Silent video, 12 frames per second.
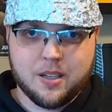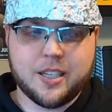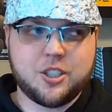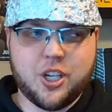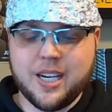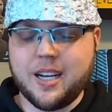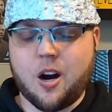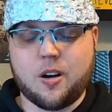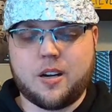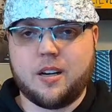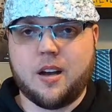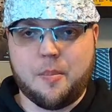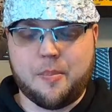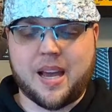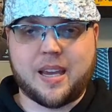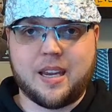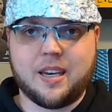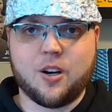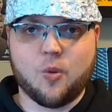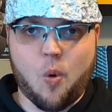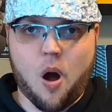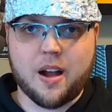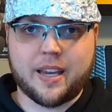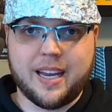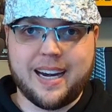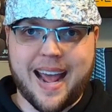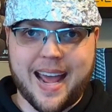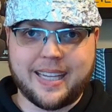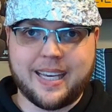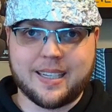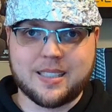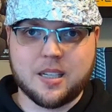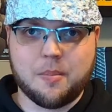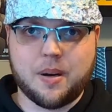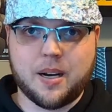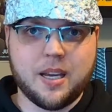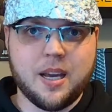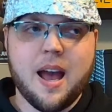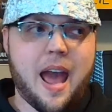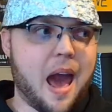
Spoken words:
Like, GDR can come back in here, walk in, and head kick somebody.